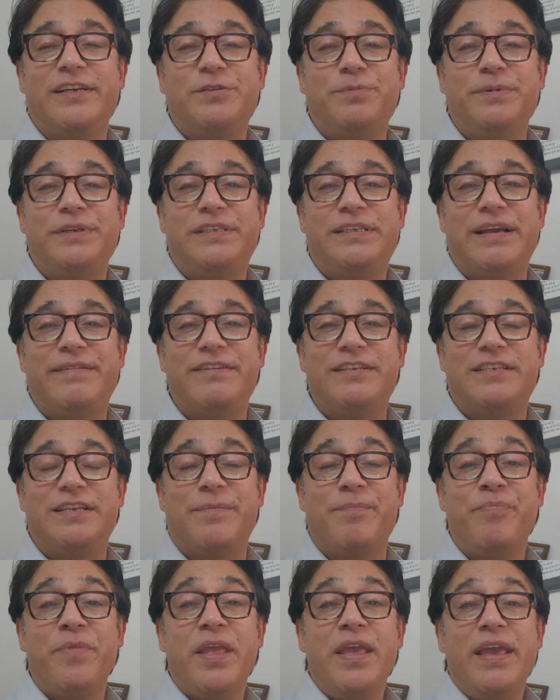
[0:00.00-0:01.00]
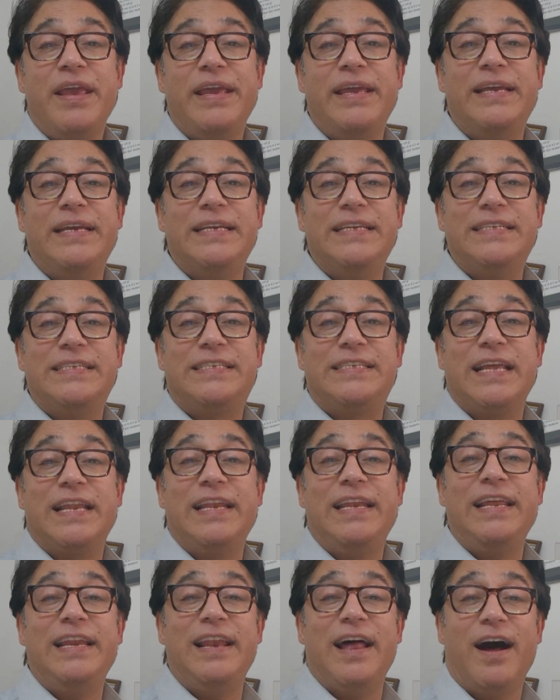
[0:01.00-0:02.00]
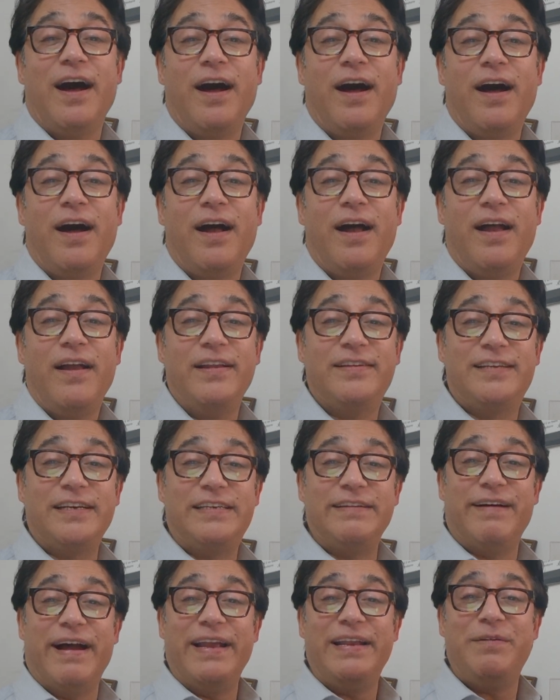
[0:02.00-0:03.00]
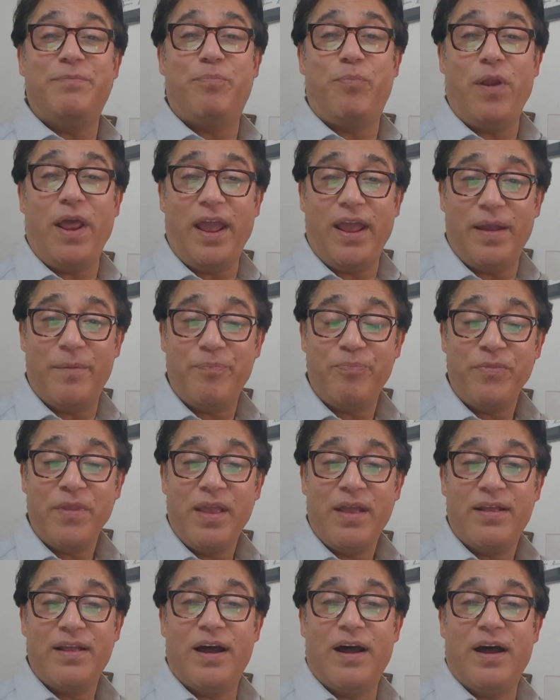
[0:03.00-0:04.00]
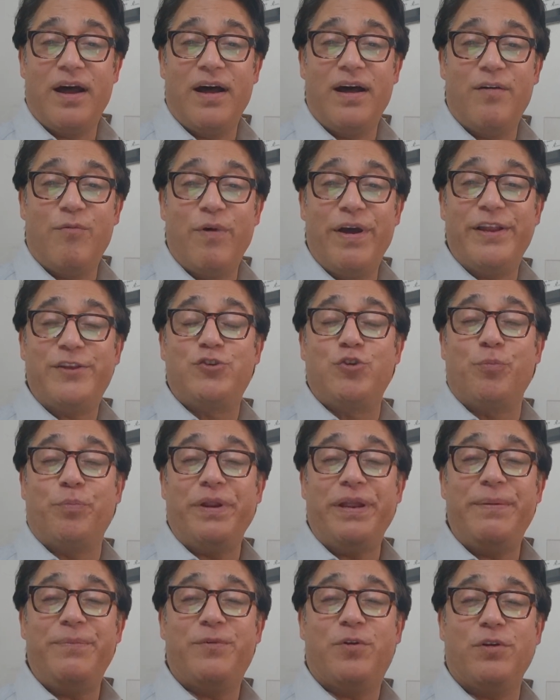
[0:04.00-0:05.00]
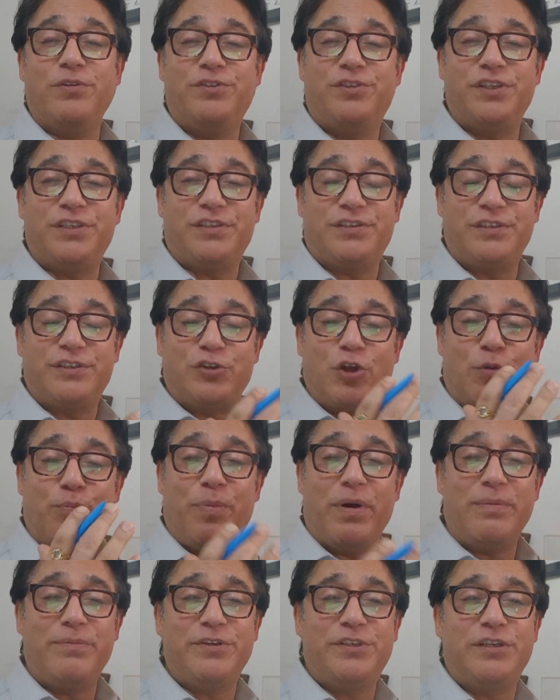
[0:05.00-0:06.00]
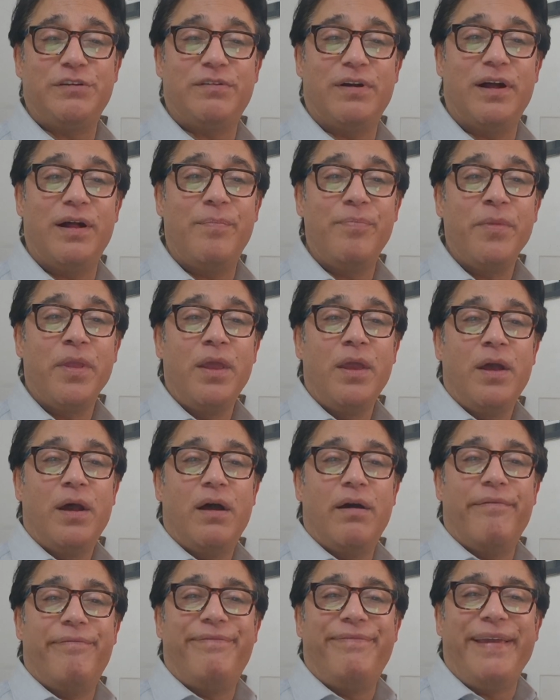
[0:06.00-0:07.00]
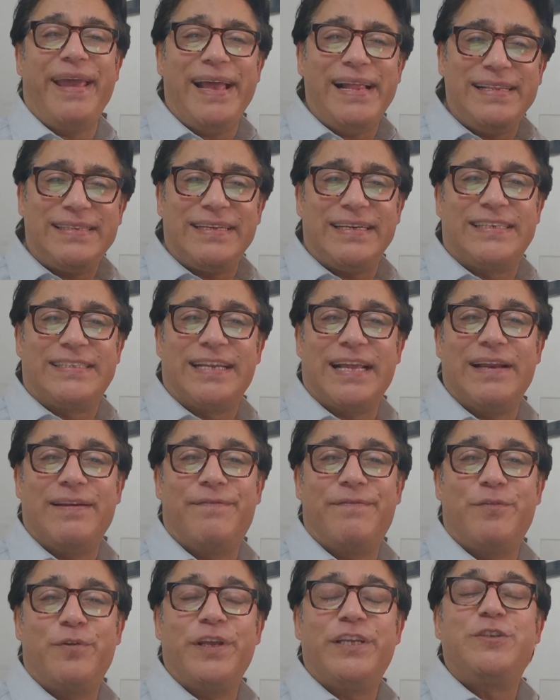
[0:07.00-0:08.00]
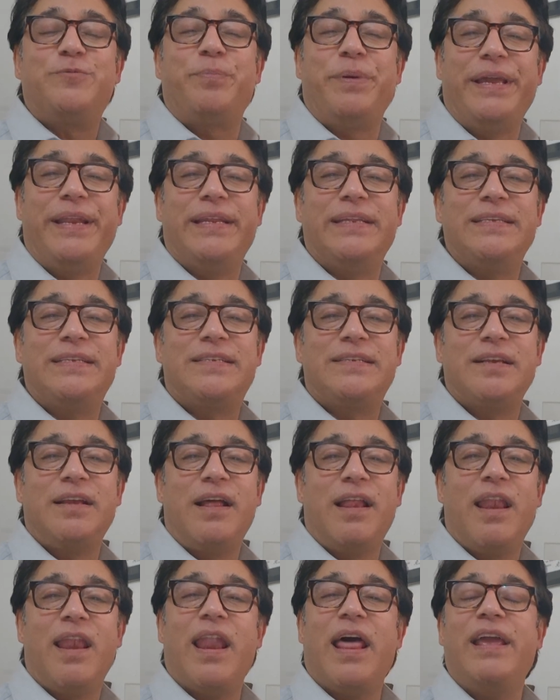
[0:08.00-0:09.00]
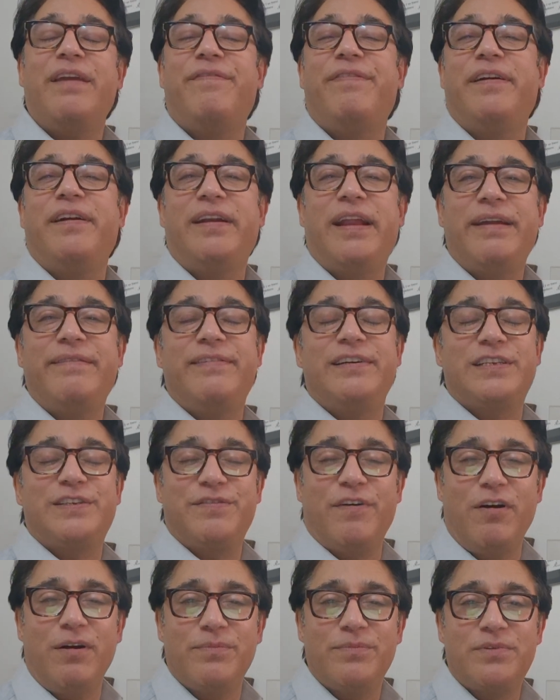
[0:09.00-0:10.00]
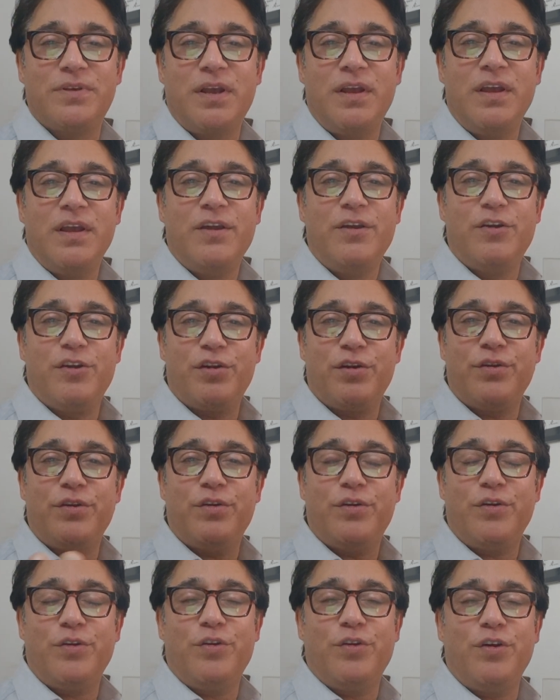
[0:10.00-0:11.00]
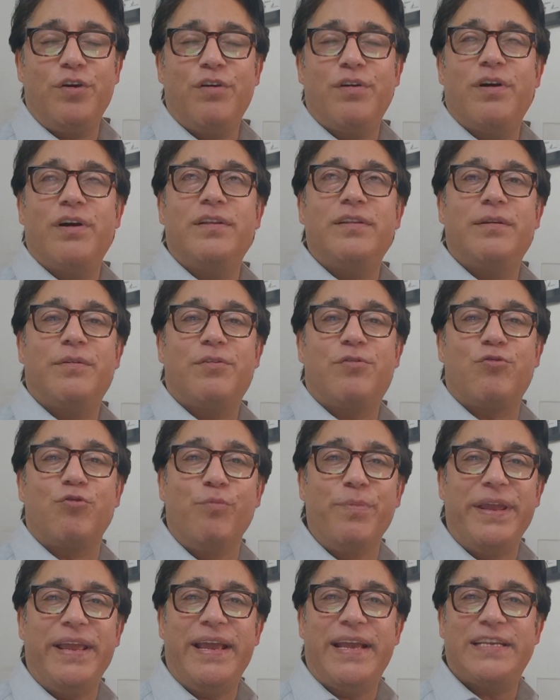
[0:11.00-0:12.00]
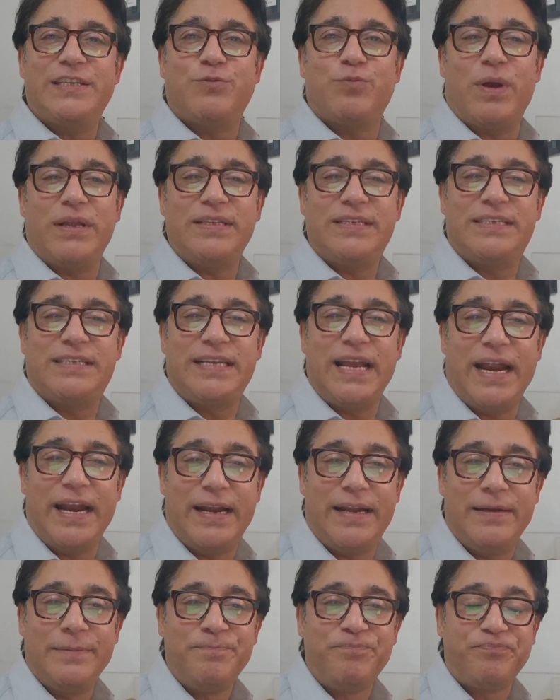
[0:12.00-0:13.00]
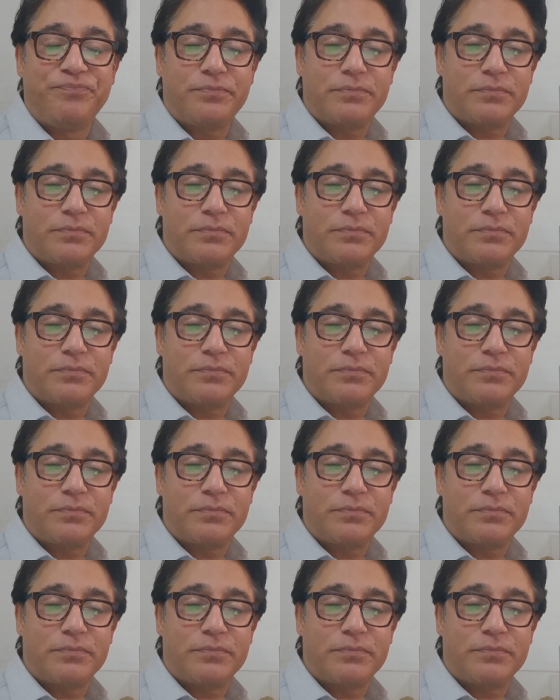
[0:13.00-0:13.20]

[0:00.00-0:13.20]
Kashmir Shaivism is Leela. It's a divine play where Supreme Consciousness or Paramashiva veils itself to experience life in diverse forms. Rumi has once said